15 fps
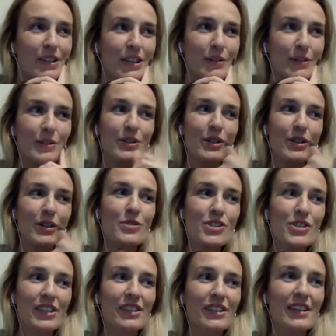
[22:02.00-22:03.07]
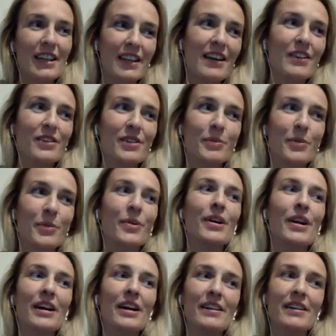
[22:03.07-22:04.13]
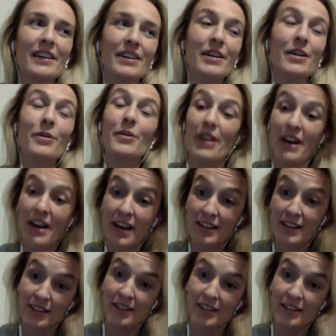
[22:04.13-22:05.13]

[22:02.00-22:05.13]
There was no Shinsuke Nakamura. I know that.